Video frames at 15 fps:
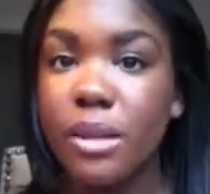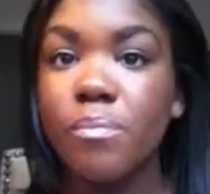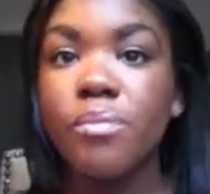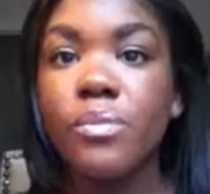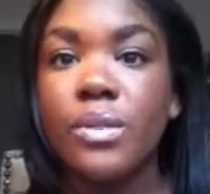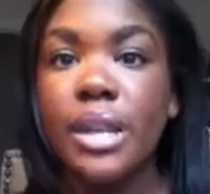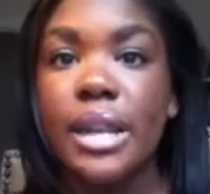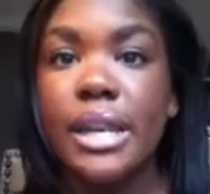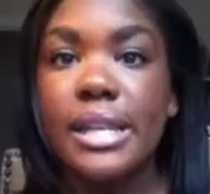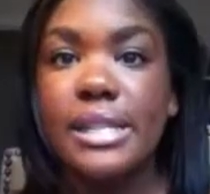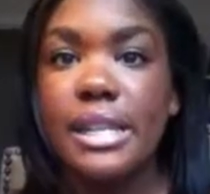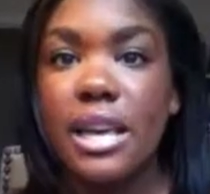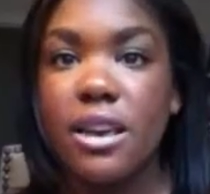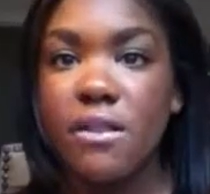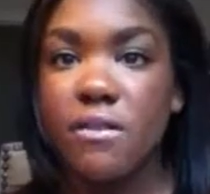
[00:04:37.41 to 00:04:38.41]
is
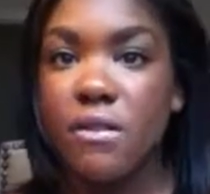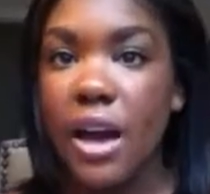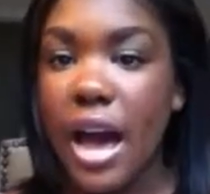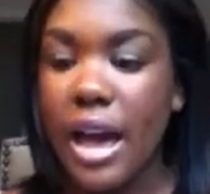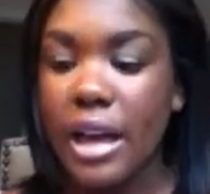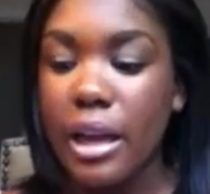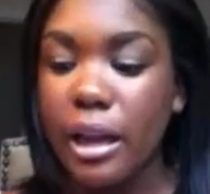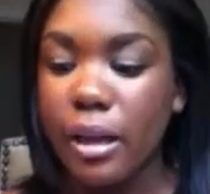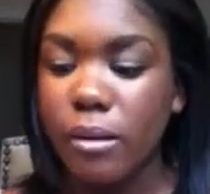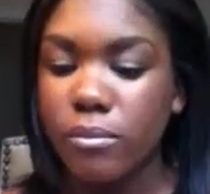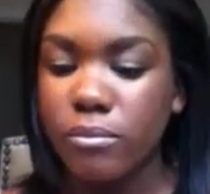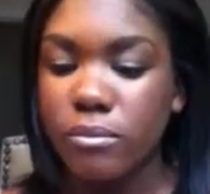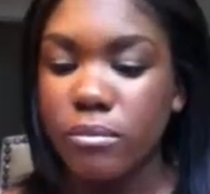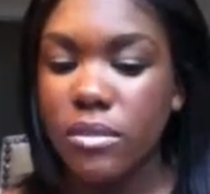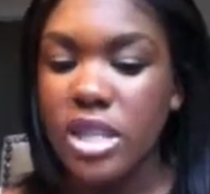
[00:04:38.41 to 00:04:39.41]
if I
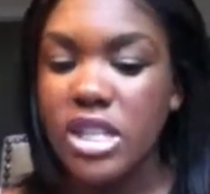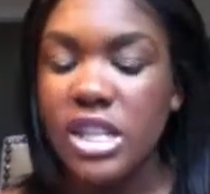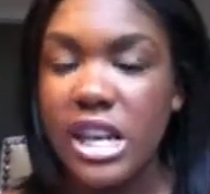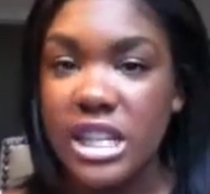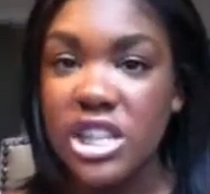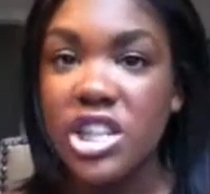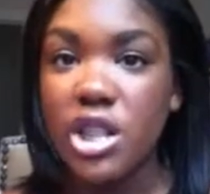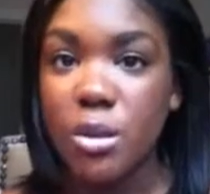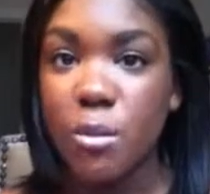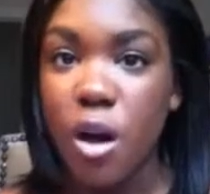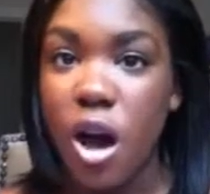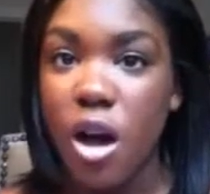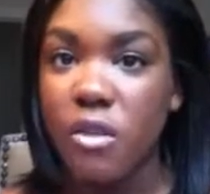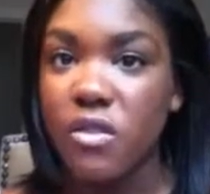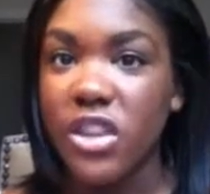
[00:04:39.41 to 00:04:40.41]
section them off
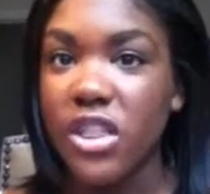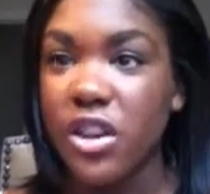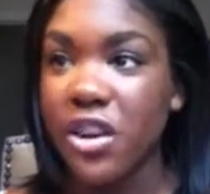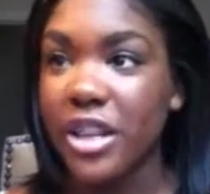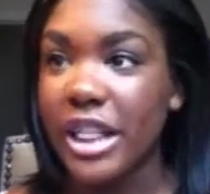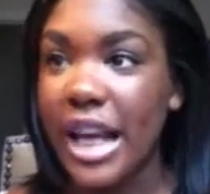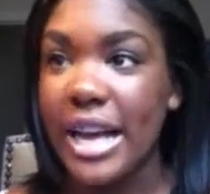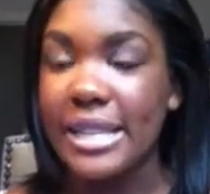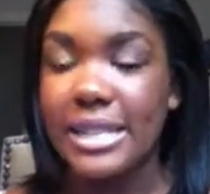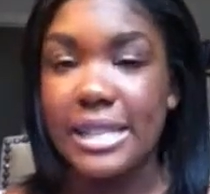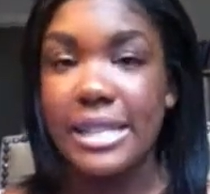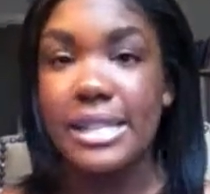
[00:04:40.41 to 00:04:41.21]
in their classes.